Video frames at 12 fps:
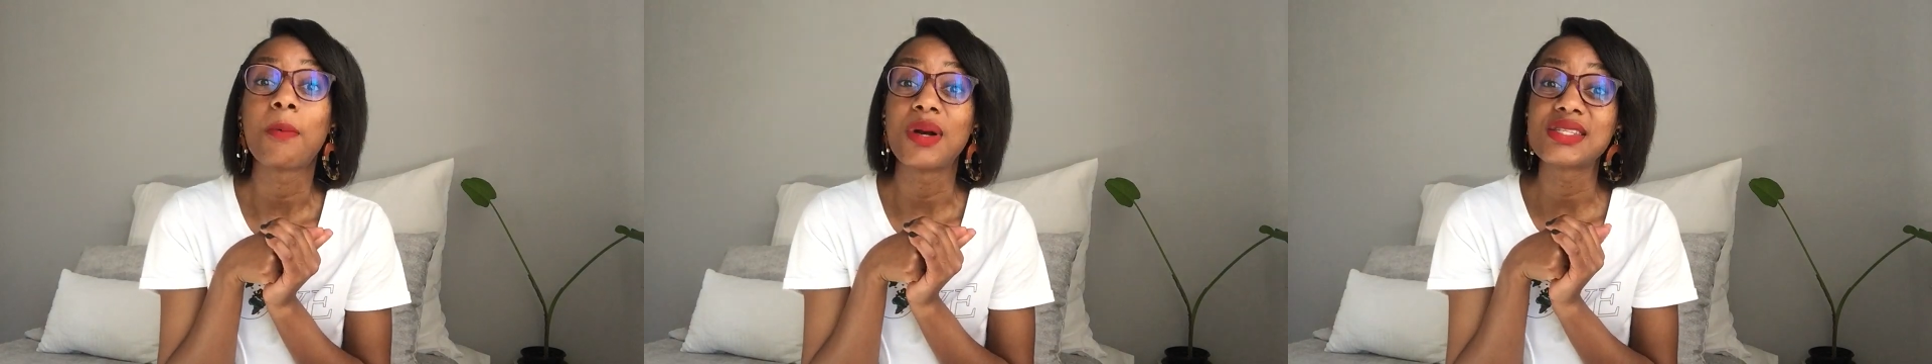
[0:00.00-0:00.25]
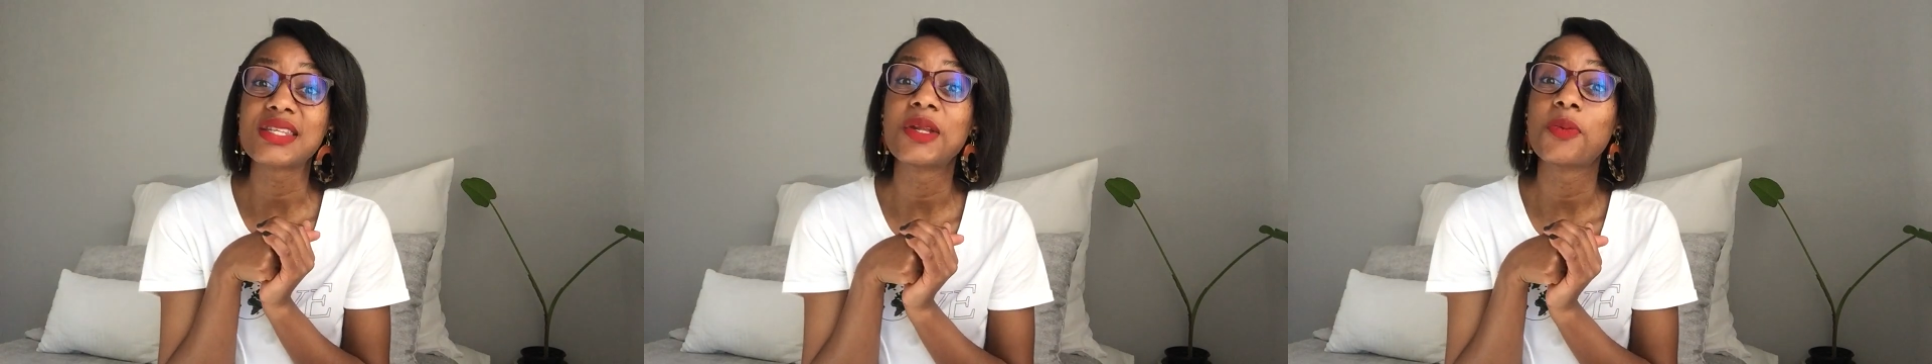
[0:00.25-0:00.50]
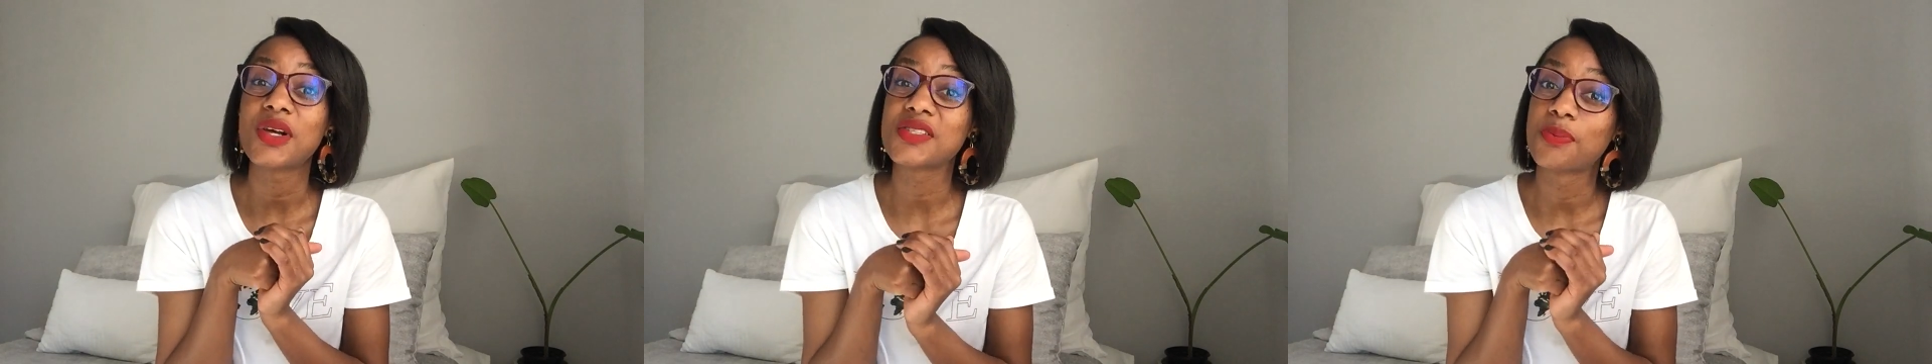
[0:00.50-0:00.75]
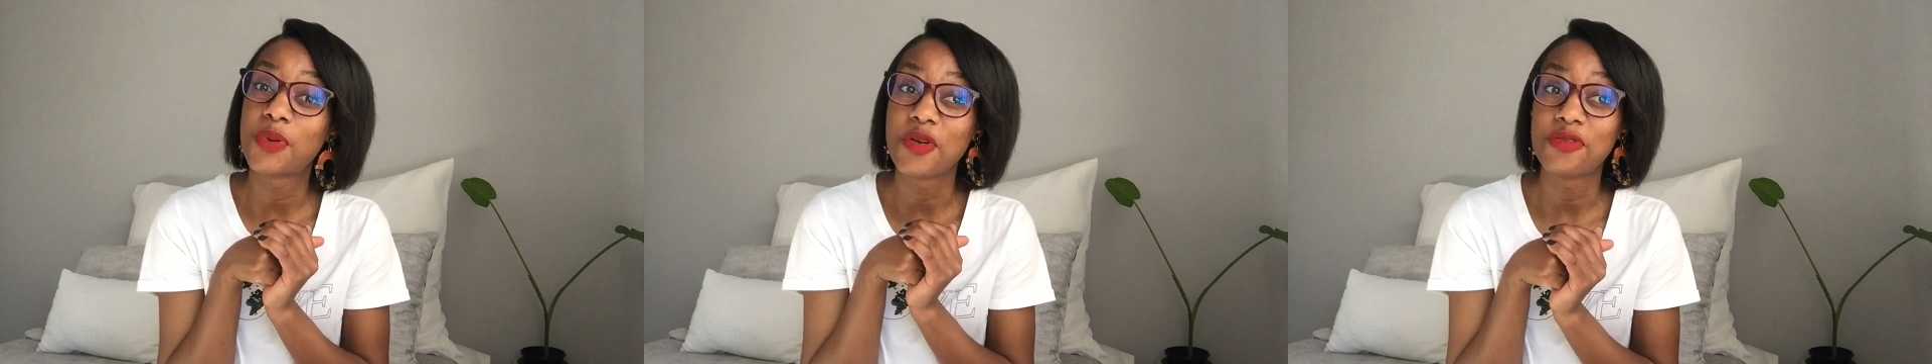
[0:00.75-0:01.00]
My skin
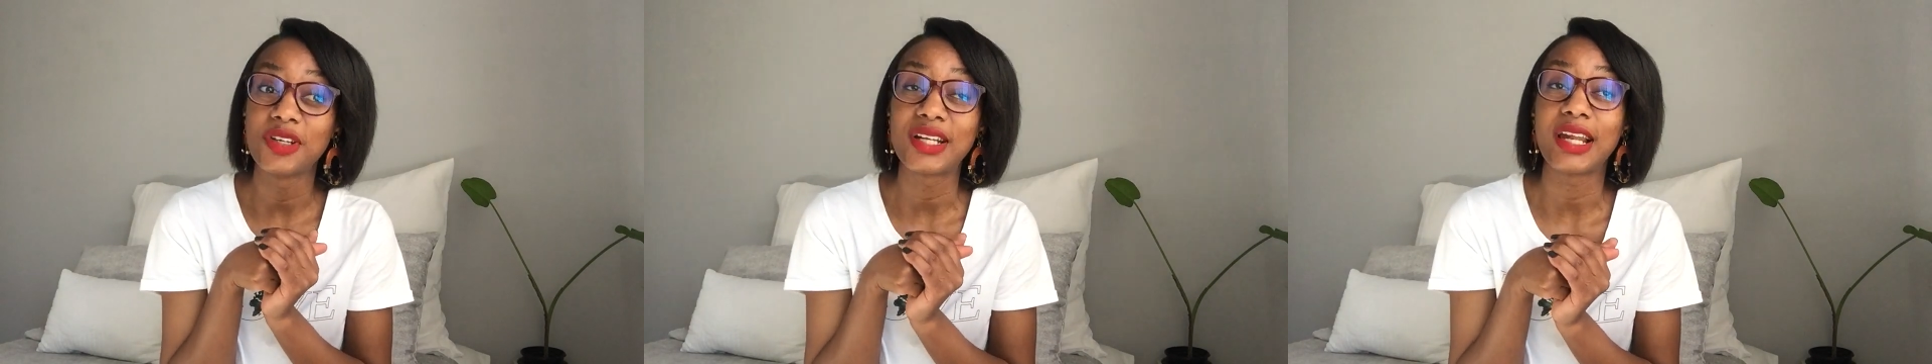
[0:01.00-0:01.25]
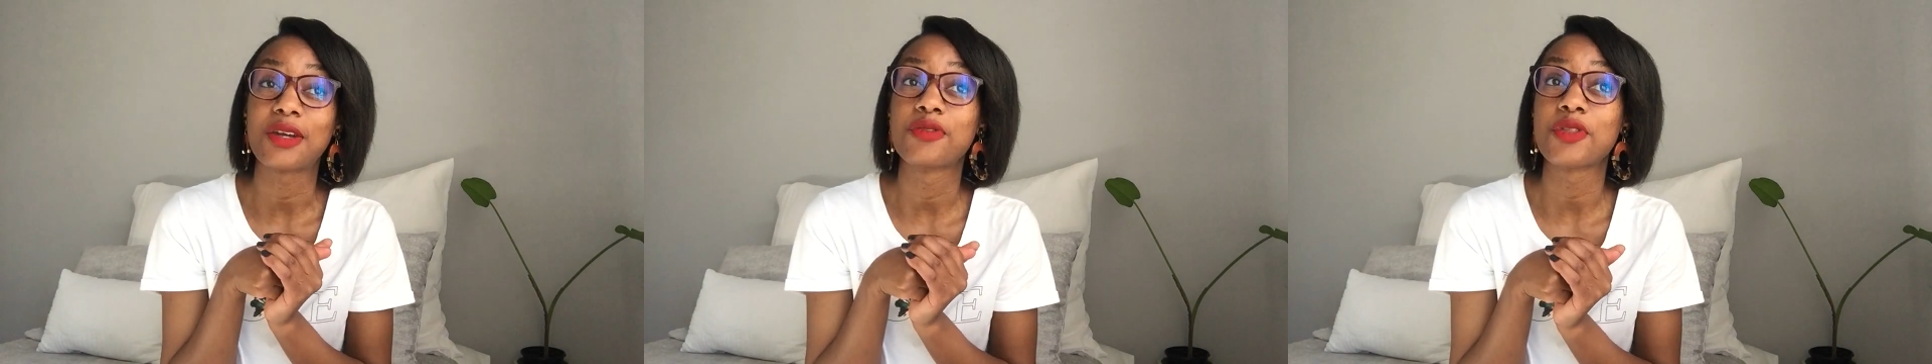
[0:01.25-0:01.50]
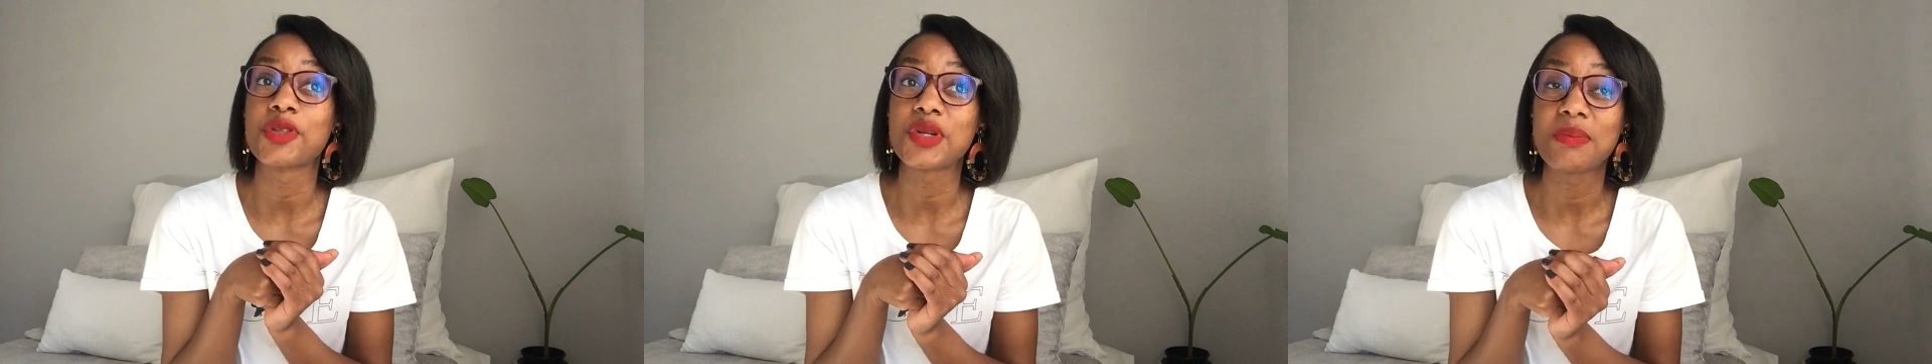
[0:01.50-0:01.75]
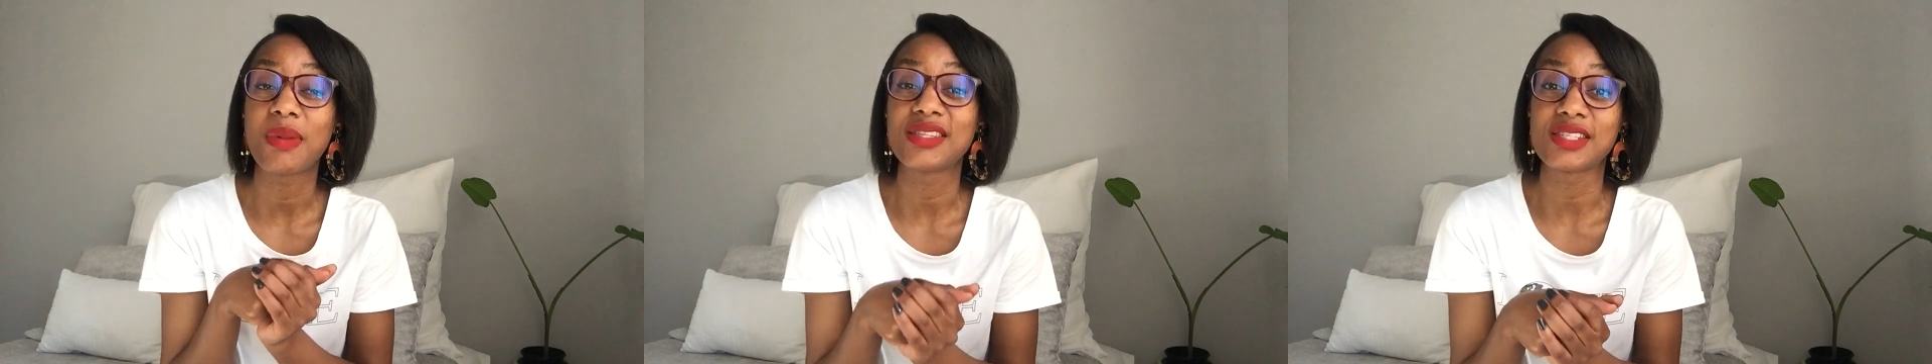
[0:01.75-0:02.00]
was perfect like for
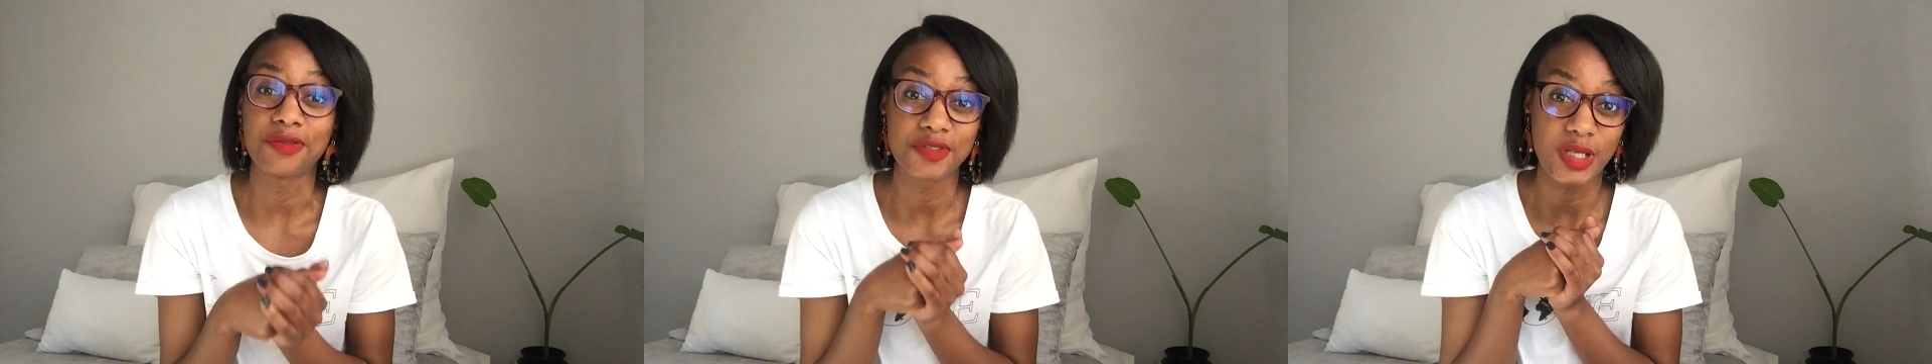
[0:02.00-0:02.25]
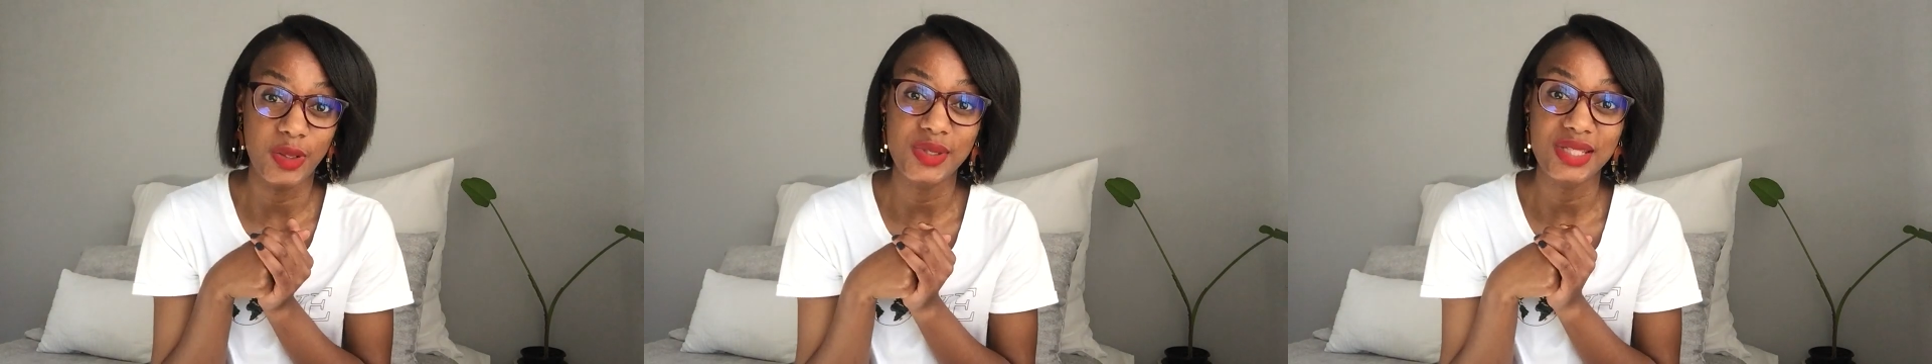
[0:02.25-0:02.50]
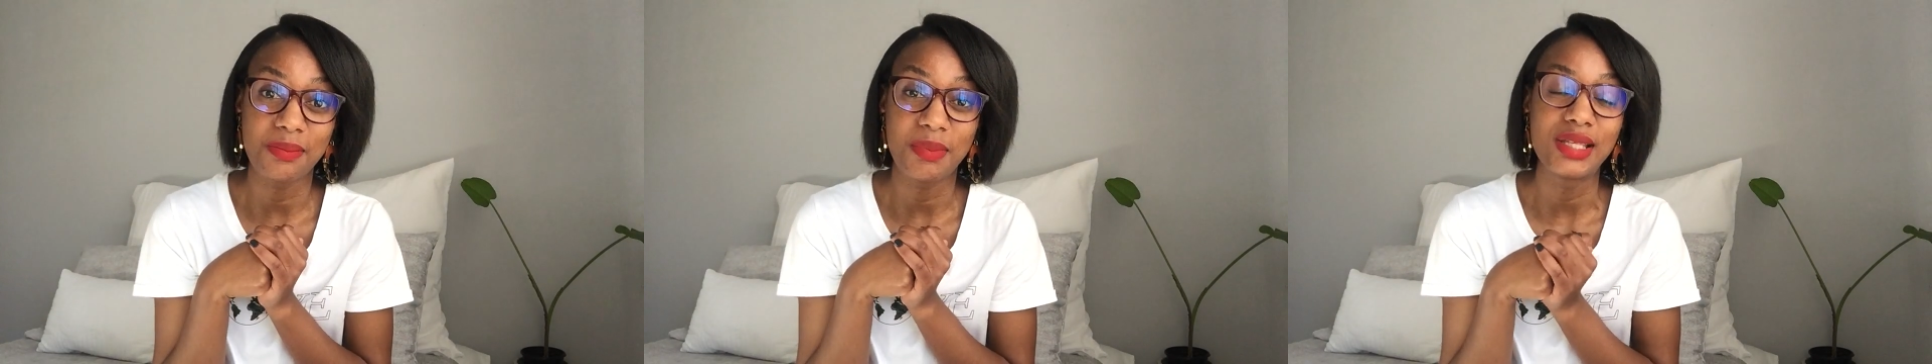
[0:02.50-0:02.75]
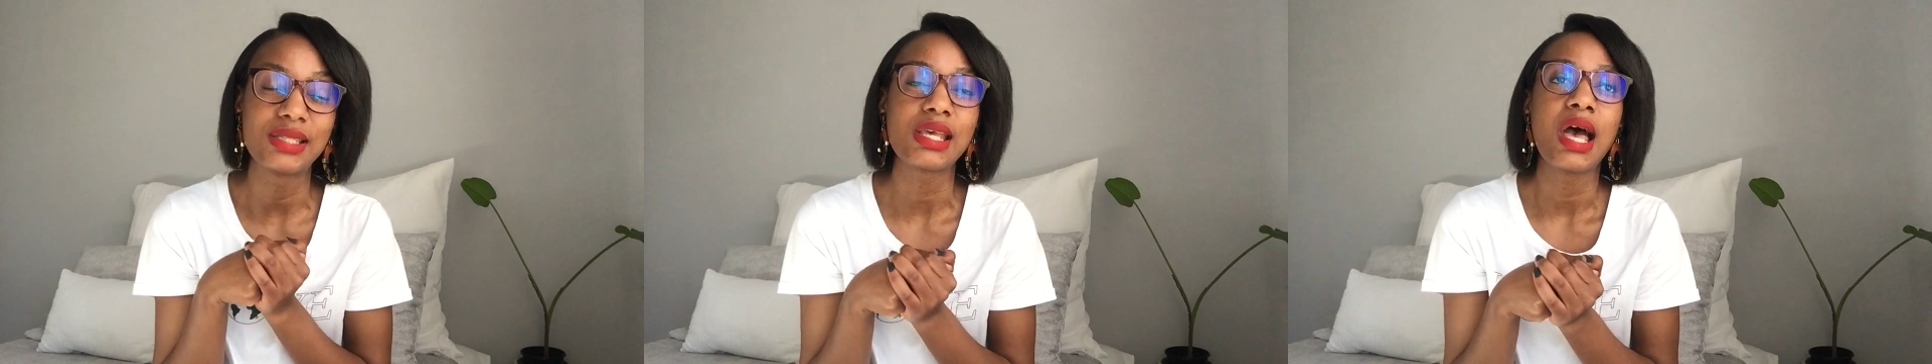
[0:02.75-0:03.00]
3 months after I used the
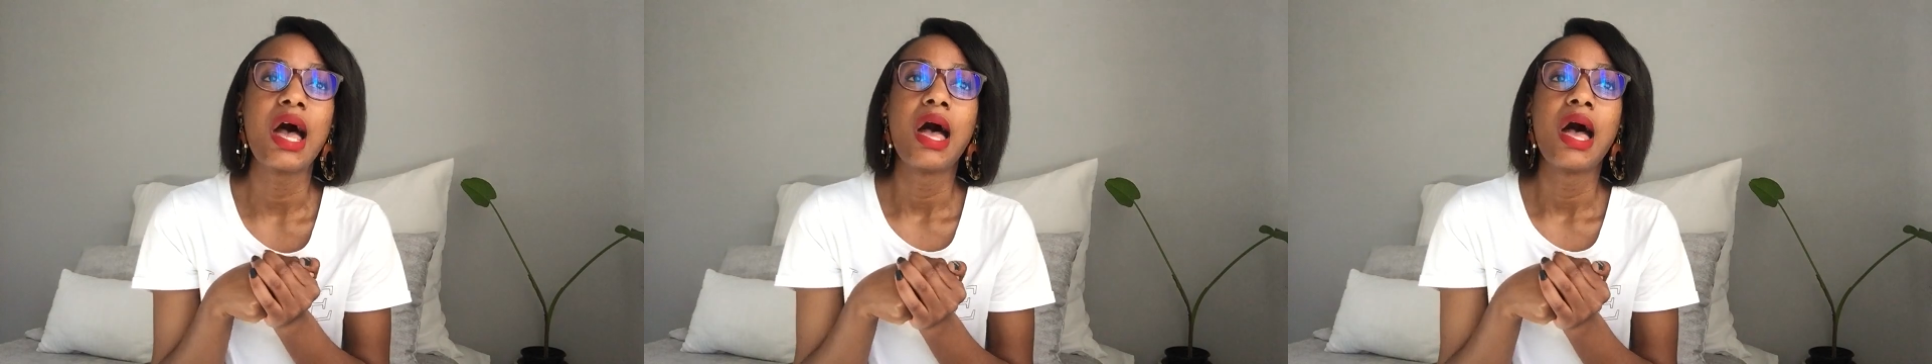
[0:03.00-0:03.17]
meds,